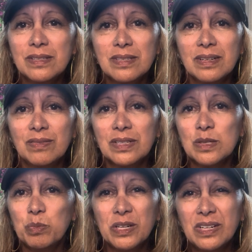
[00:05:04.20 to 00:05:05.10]
that I've
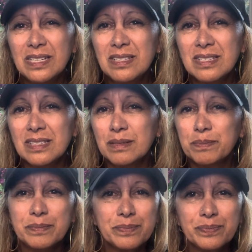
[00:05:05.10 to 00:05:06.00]
experienced
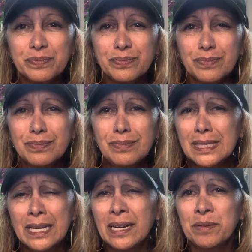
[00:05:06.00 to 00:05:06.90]

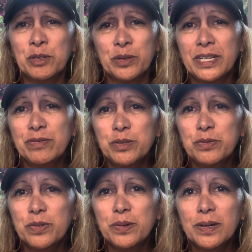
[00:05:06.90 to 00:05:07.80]
and I'm grateful
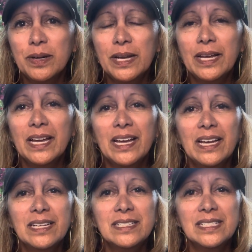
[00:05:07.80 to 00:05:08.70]
for
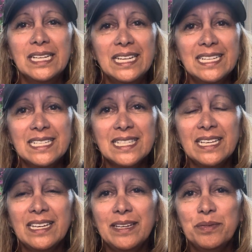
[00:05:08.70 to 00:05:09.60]
is
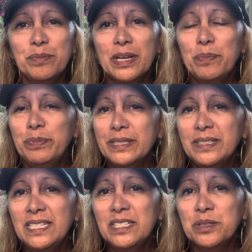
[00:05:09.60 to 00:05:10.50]
the
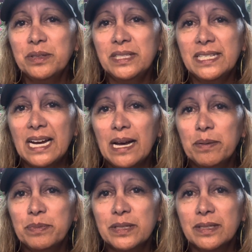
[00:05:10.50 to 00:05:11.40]
ability to
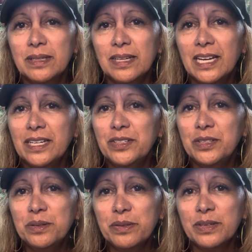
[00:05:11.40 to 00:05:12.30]
adapt and
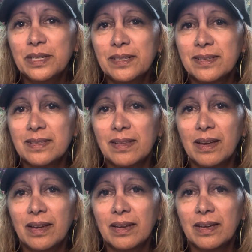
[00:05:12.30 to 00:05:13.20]
do things
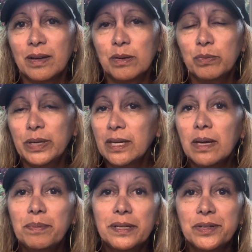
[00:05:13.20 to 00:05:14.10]
like pick
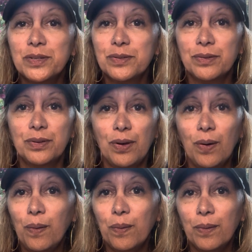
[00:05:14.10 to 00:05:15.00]
up and just go